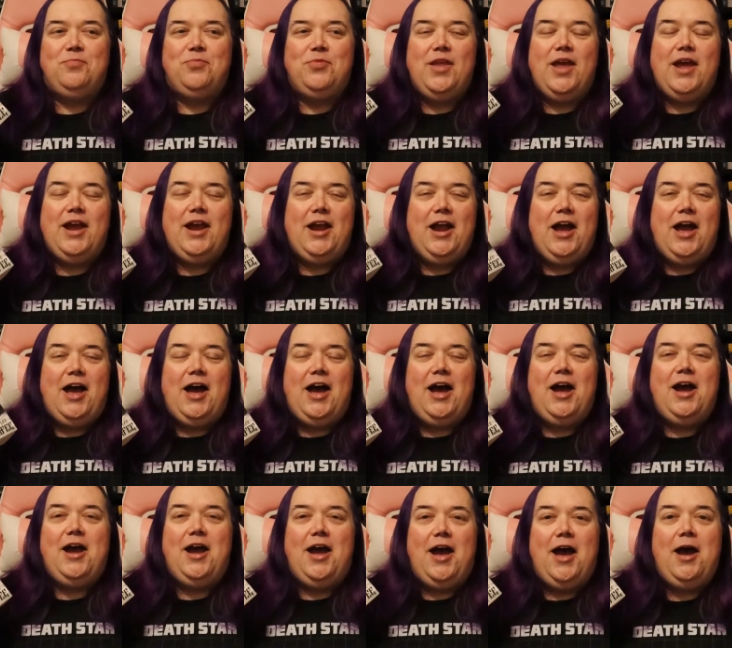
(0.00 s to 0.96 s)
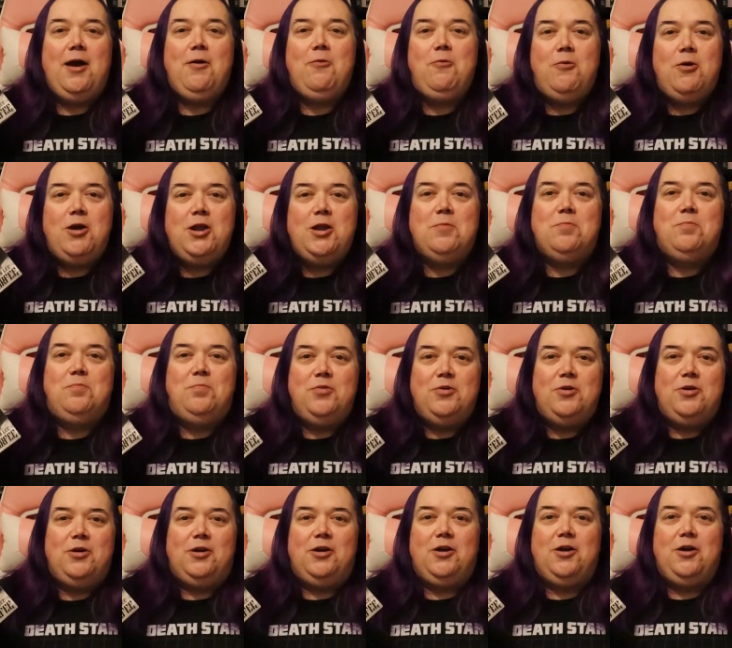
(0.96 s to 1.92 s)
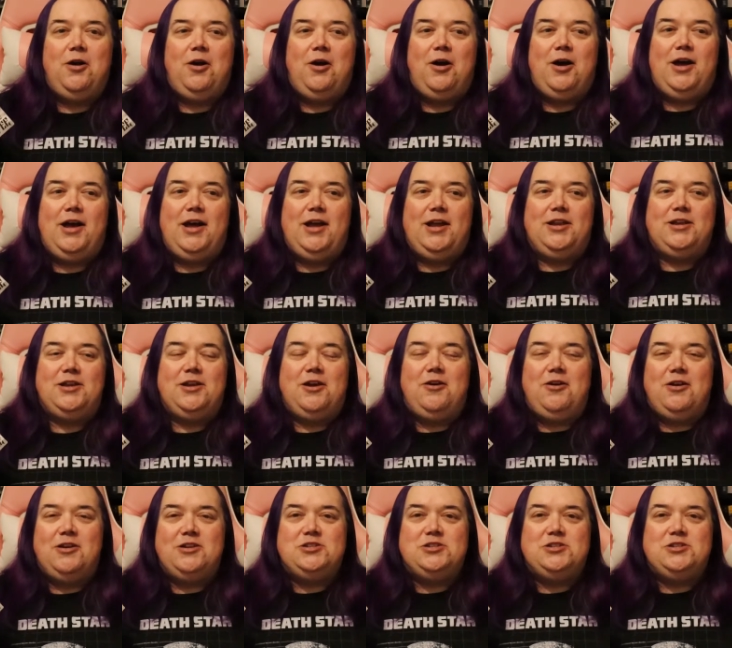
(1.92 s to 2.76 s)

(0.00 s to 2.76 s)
Like I want a book on